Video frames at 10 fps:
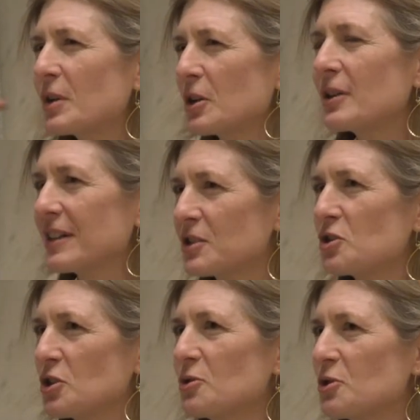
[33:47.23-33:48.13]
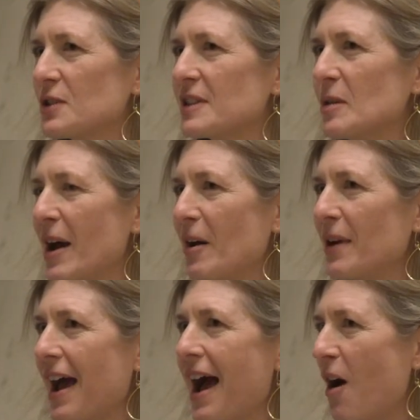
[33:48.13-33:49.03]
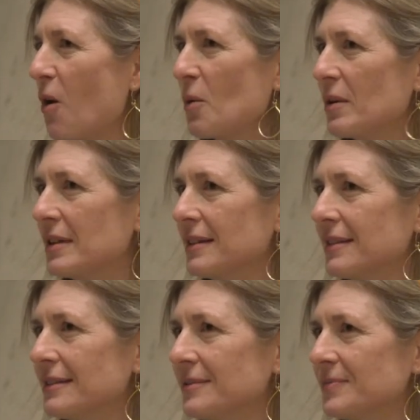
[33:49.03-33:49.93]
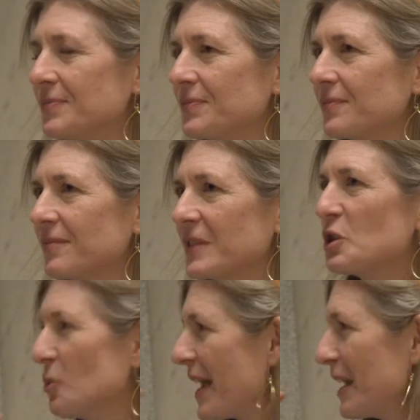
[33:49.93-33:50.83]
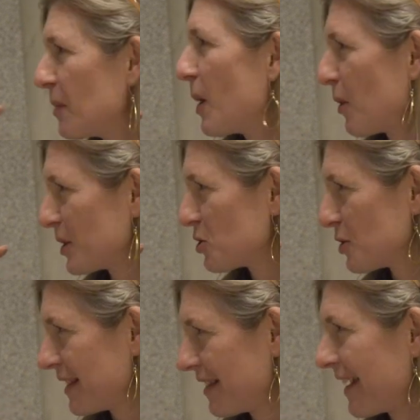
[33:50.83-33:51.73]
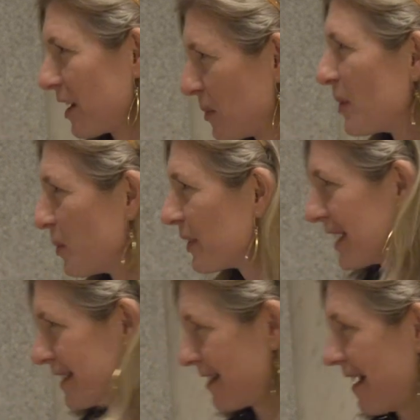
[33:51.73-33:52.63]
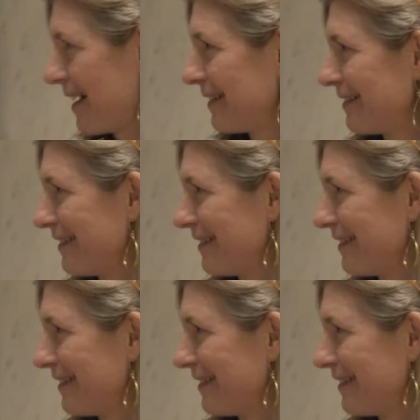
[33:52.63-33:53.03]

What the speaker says: curious too just about how you make poetry there, but we'll get to that.